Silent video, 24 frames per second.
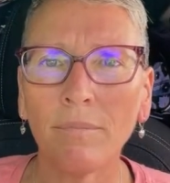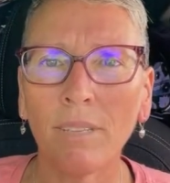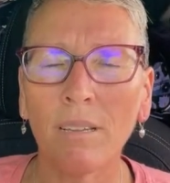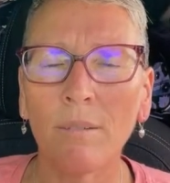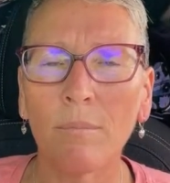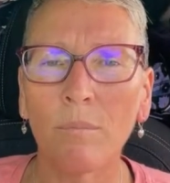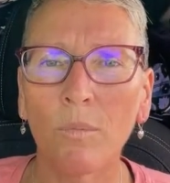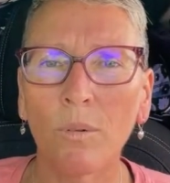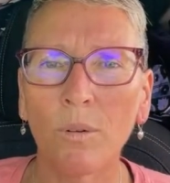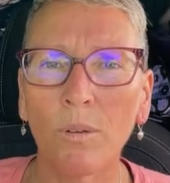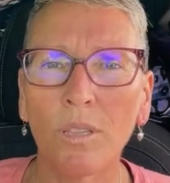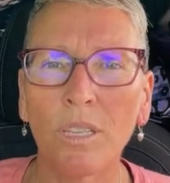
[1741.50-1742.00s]

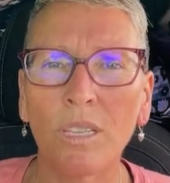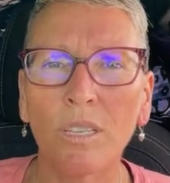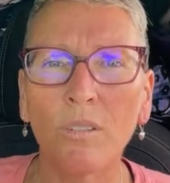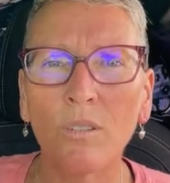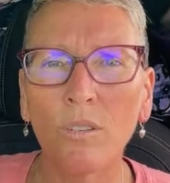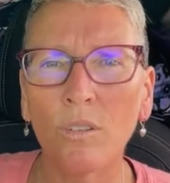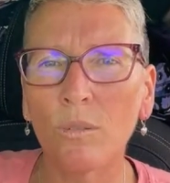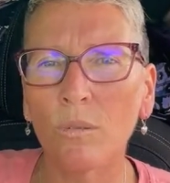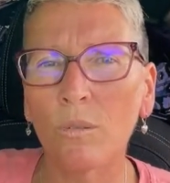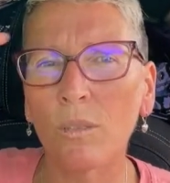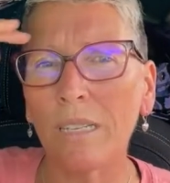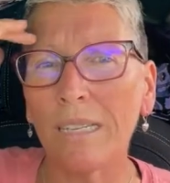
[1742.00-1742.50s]
More than
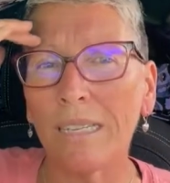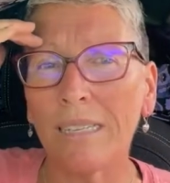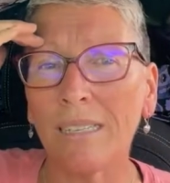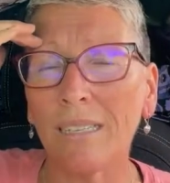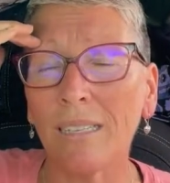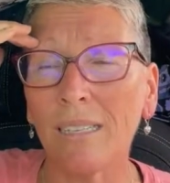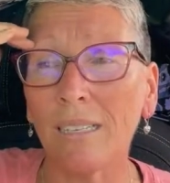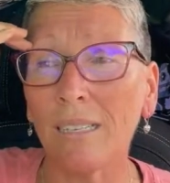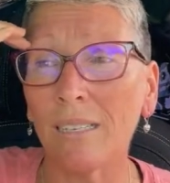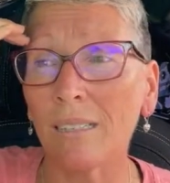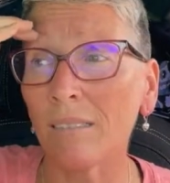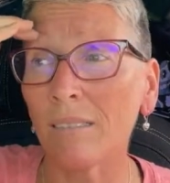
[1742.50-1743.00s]
usual, I
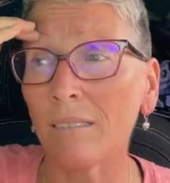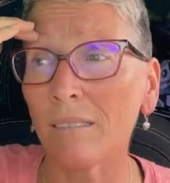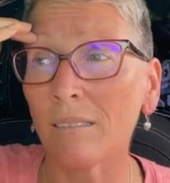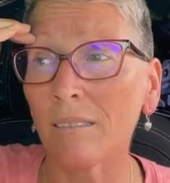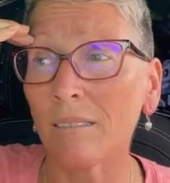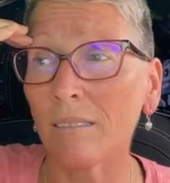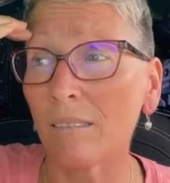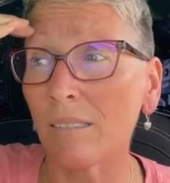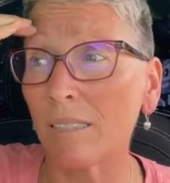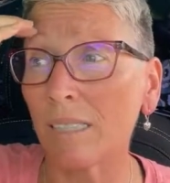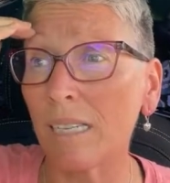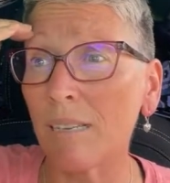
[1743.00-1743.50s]
think.
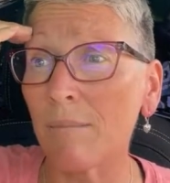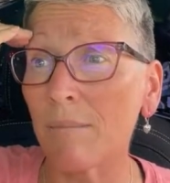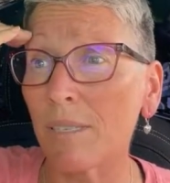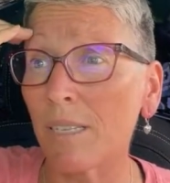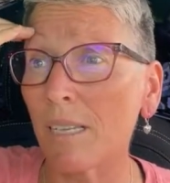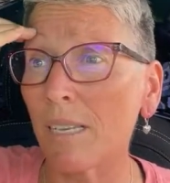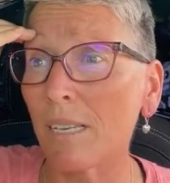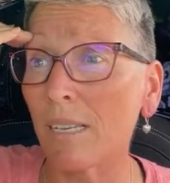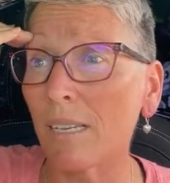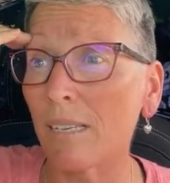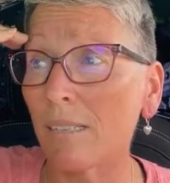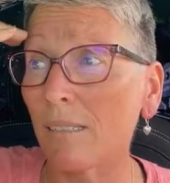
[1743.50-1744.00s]
Seems
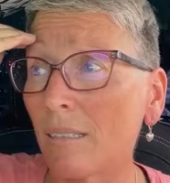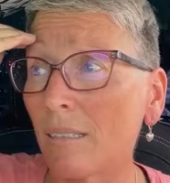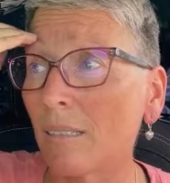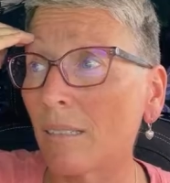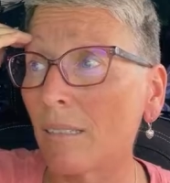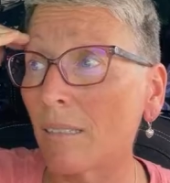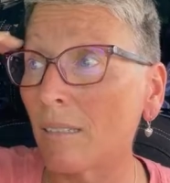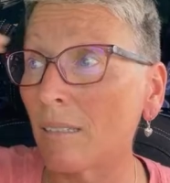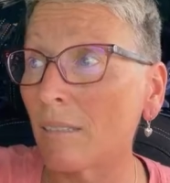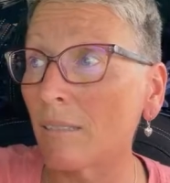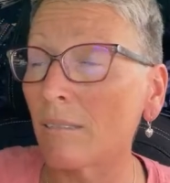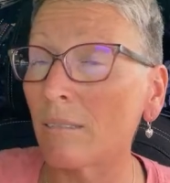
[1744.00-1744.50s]
like it.
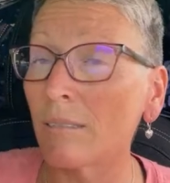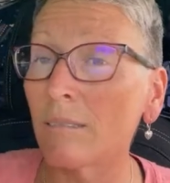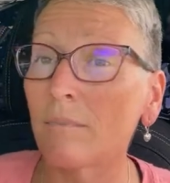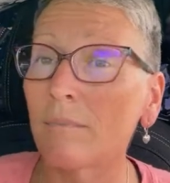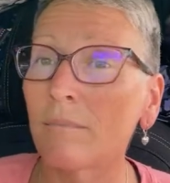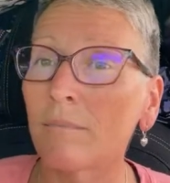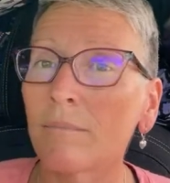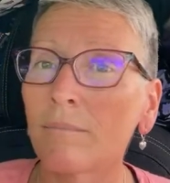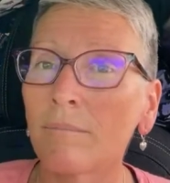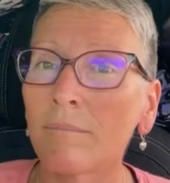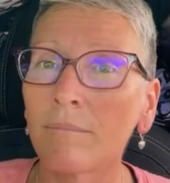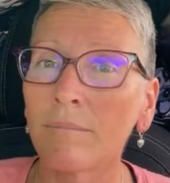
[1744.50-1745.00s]
don't know.
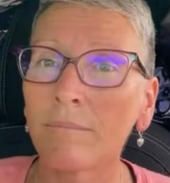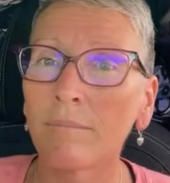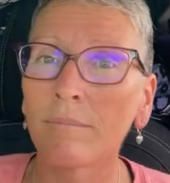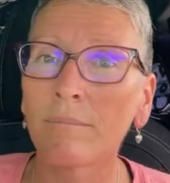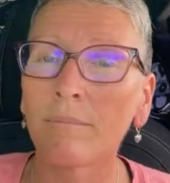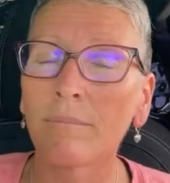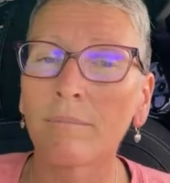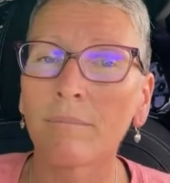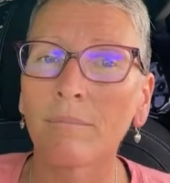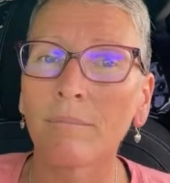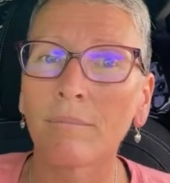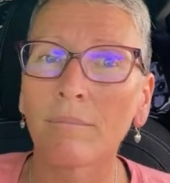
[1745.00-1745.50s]

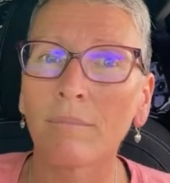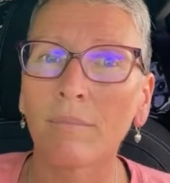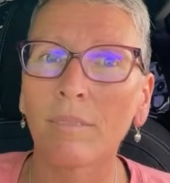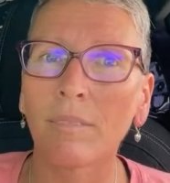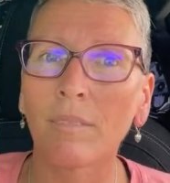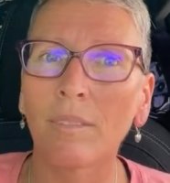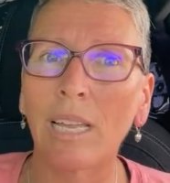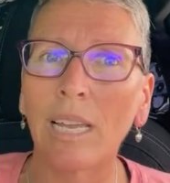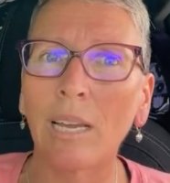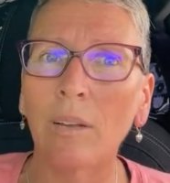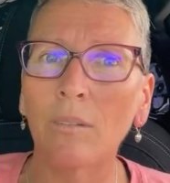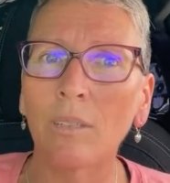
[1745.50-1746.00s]

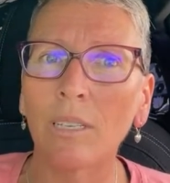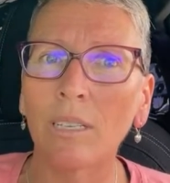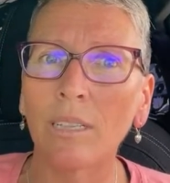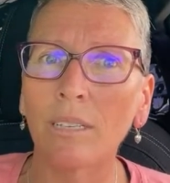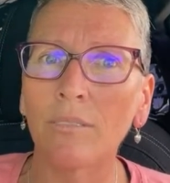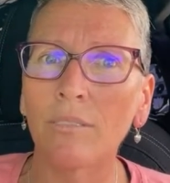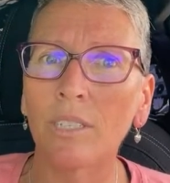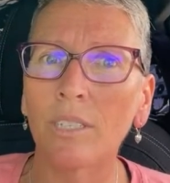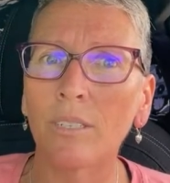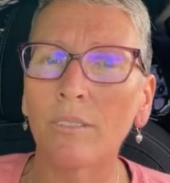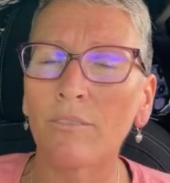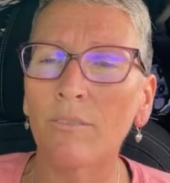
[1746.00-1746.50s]
I only
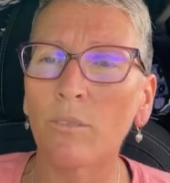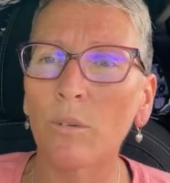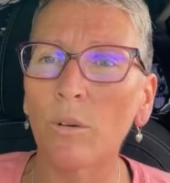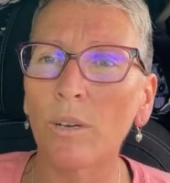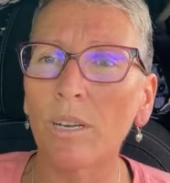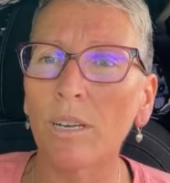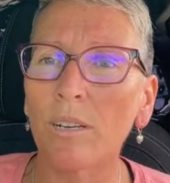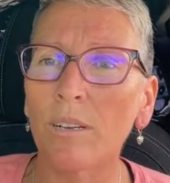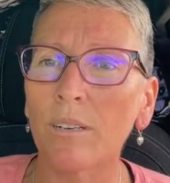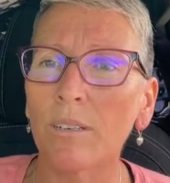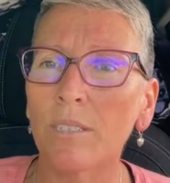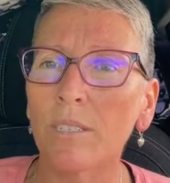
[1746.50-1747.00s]
lived here 4
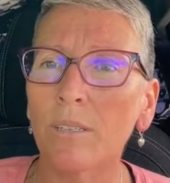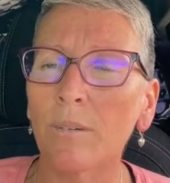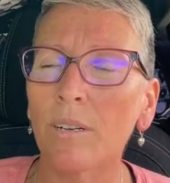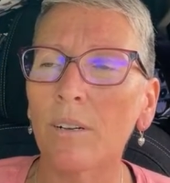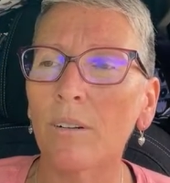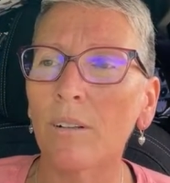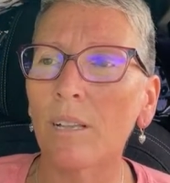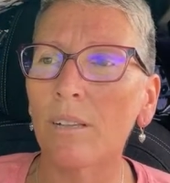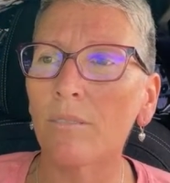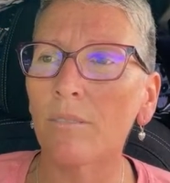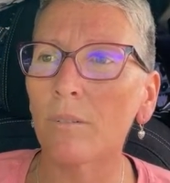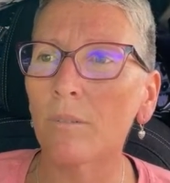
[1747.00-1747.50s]
years, so I
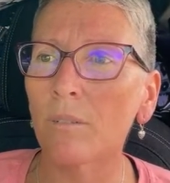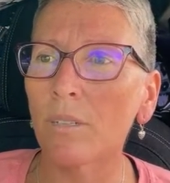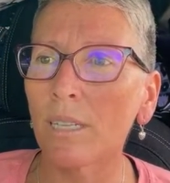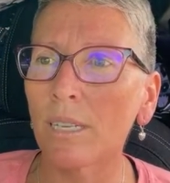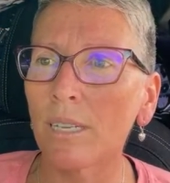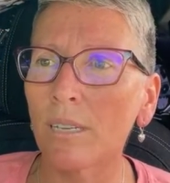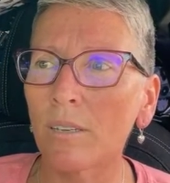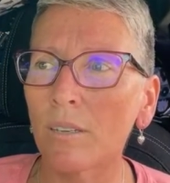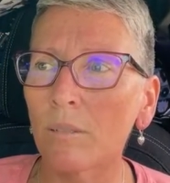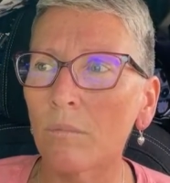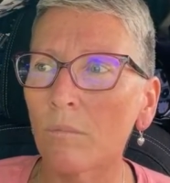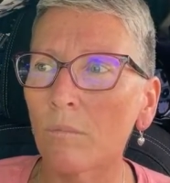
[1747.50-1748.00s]
don't have a really
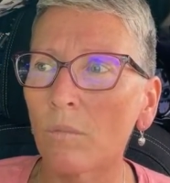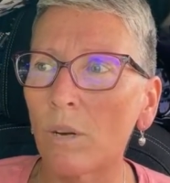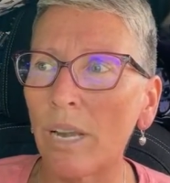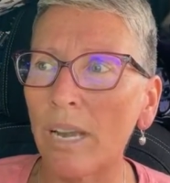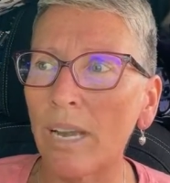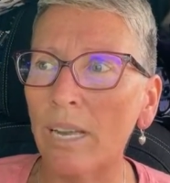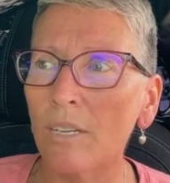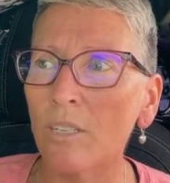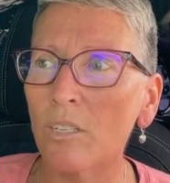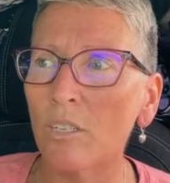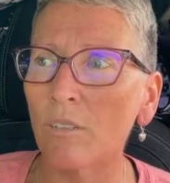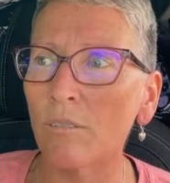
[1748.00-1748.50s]
good
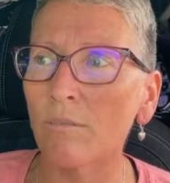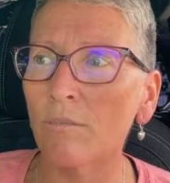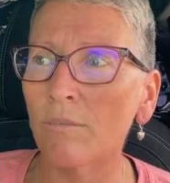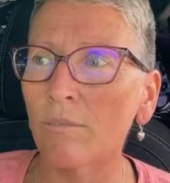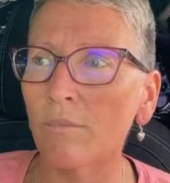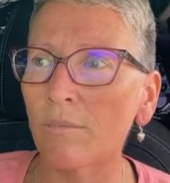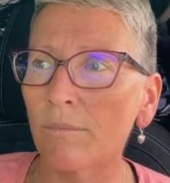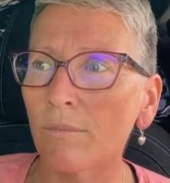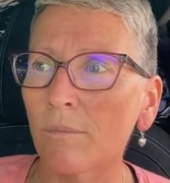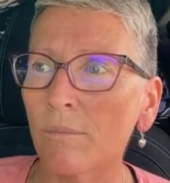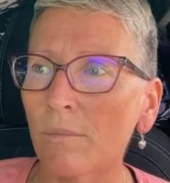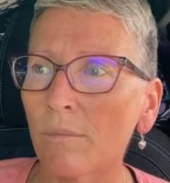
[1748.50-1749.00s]
range of
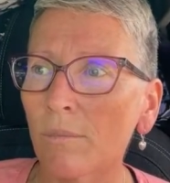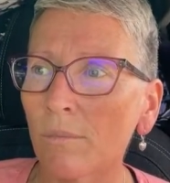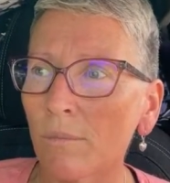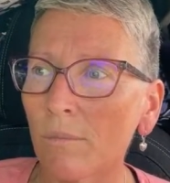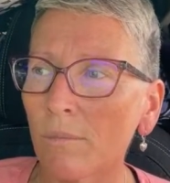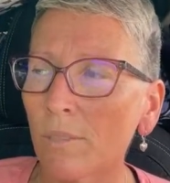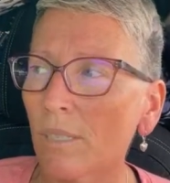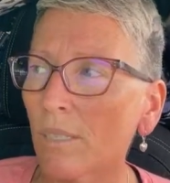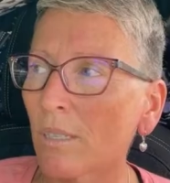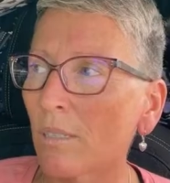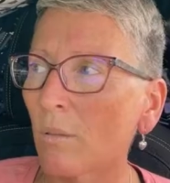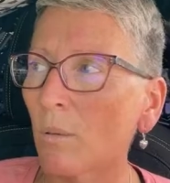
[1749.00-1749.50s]

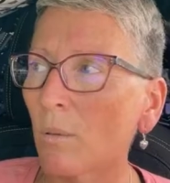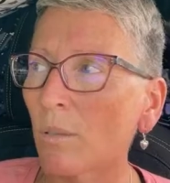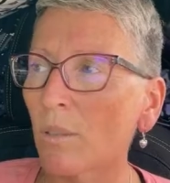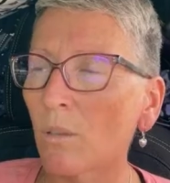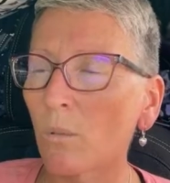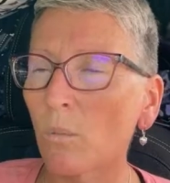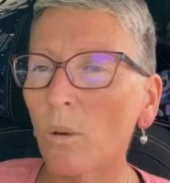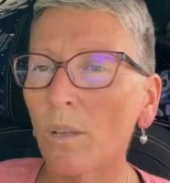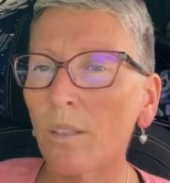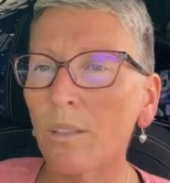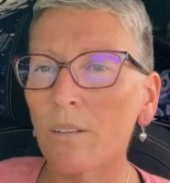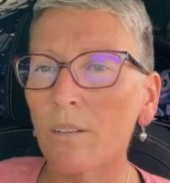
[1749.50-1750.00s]
what the
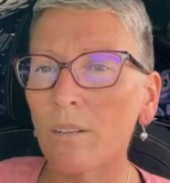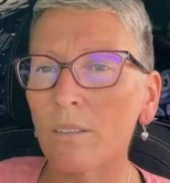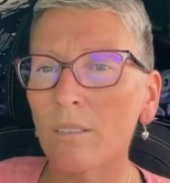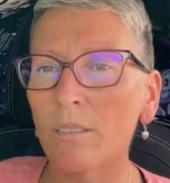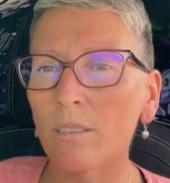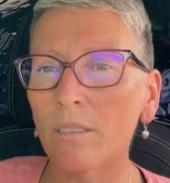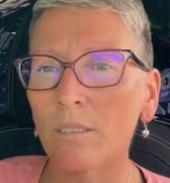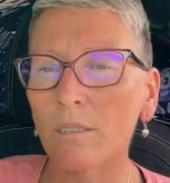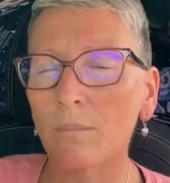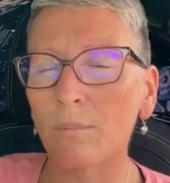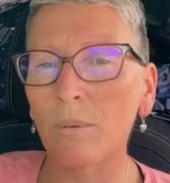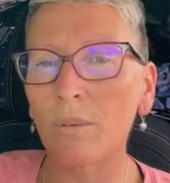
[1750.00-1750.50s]
weather's
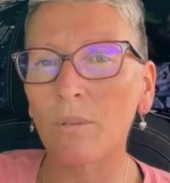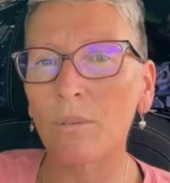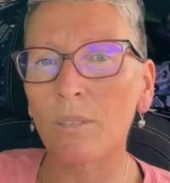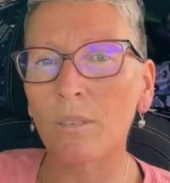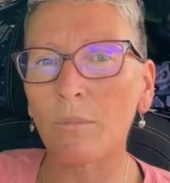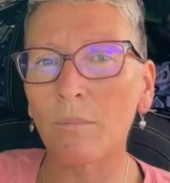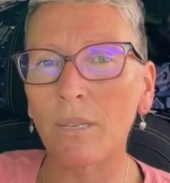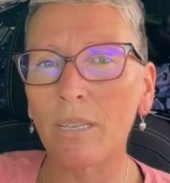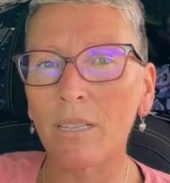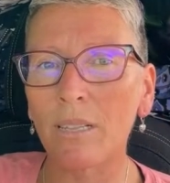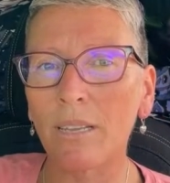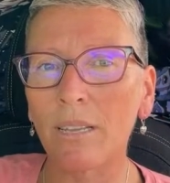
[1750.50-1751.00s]
supposed to
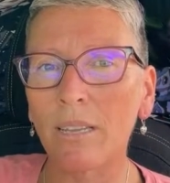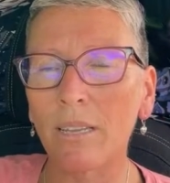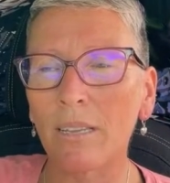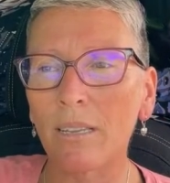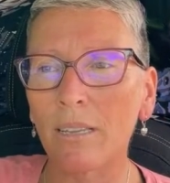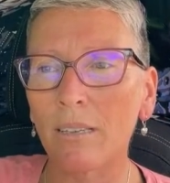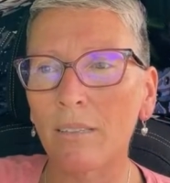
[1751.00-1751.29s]
be like.